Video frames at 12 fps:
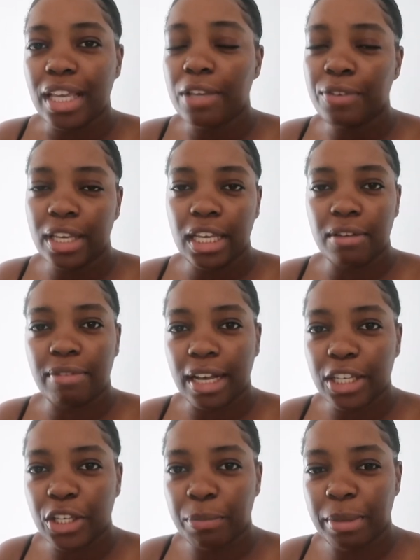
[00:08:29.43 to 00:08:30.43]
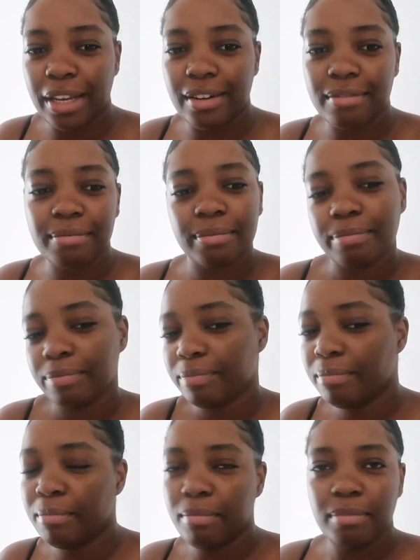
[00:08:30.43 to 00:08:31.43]
if you can hear vacuuming,
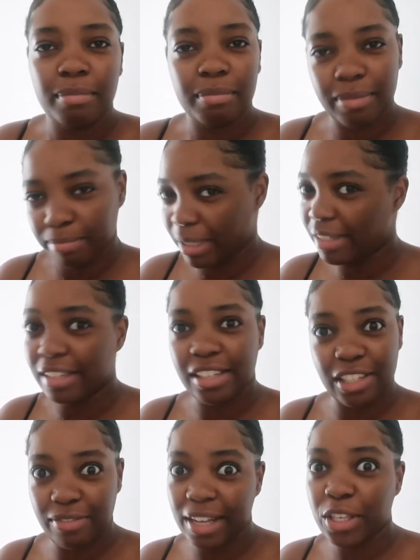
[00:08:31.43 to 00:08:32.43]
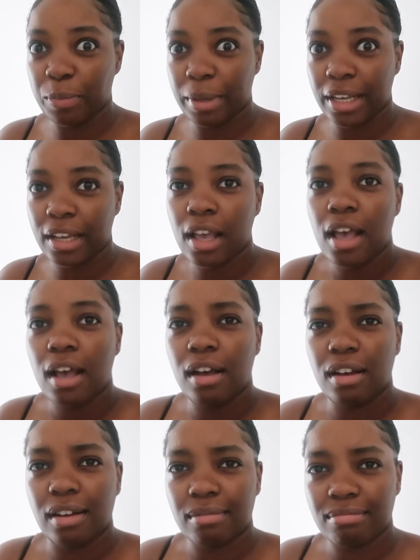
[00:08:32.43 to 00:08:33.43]
my sister's vacuuming.
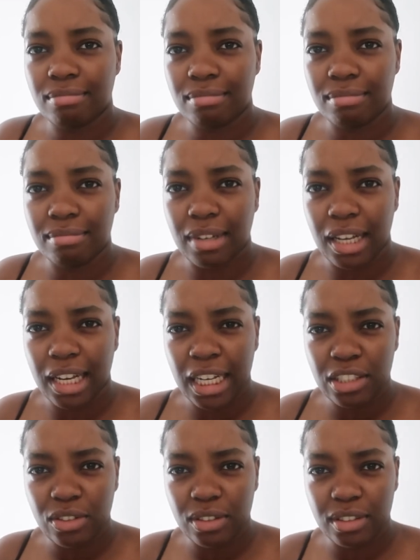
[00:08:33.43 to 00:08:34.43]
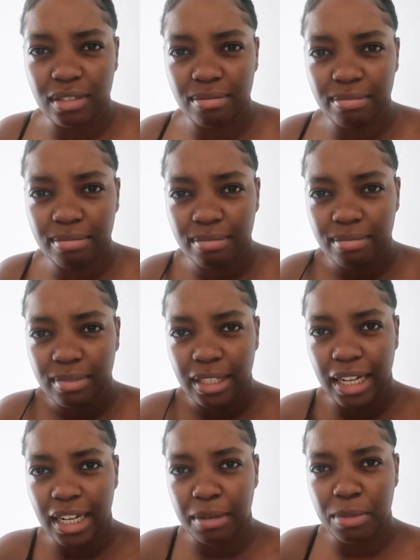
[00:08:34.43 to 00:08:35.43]
I kinda look
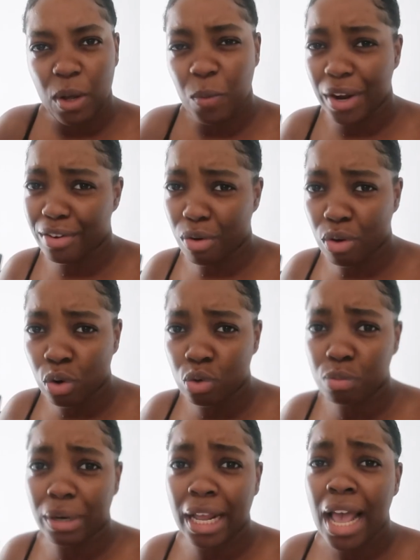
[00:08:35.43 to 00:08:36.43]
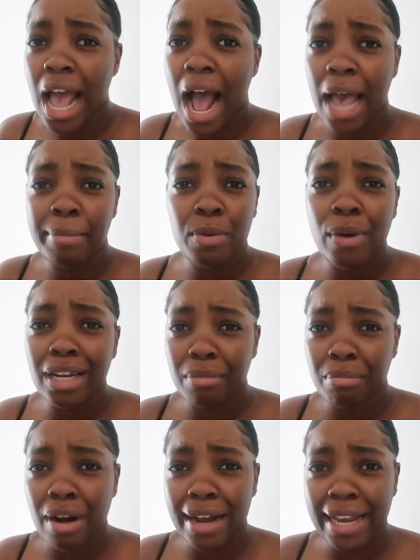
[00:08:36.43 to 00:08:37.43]
like I'm not wearing no clothes, but I'd be wearing a
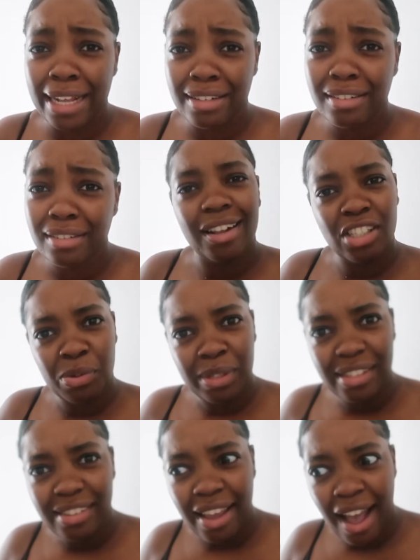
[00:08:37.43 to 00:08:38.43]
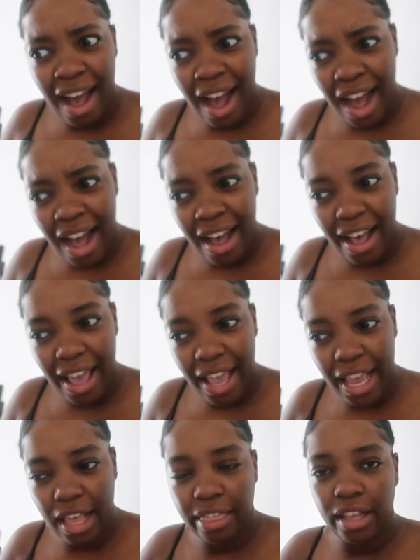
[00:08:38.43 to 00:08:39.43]
bralette. I just wanna say
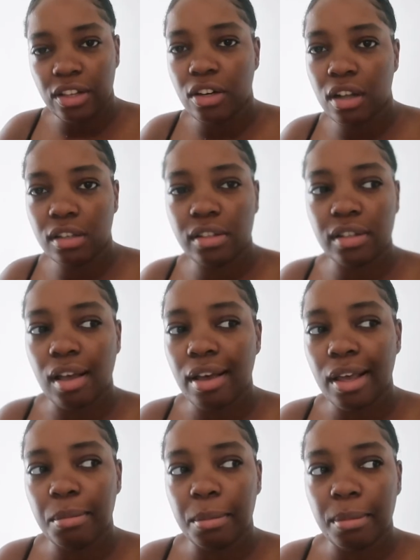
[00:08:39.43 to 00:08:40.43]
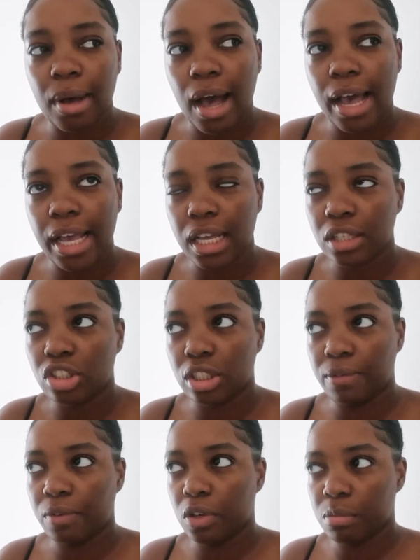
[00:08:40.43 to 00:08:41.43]
hi. I think the last time I actually
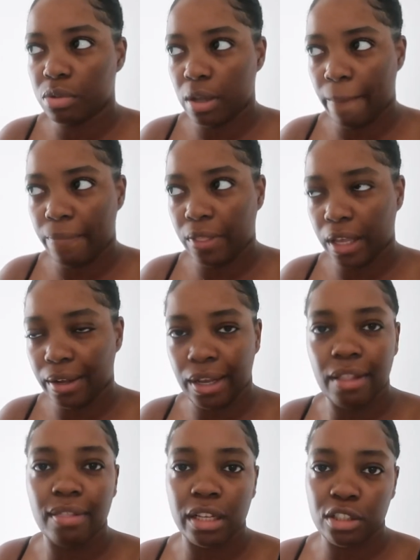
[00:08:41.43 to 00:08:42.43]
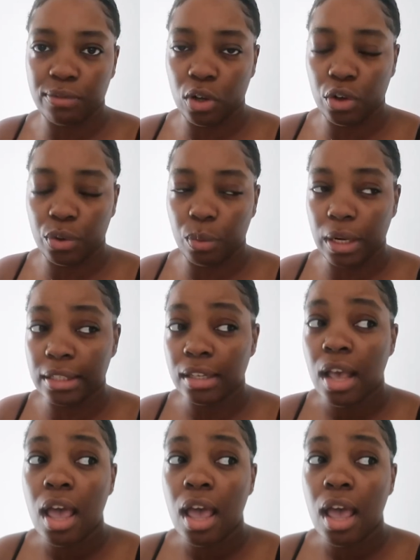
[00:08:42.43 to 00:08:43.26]
filmed something in this vlog was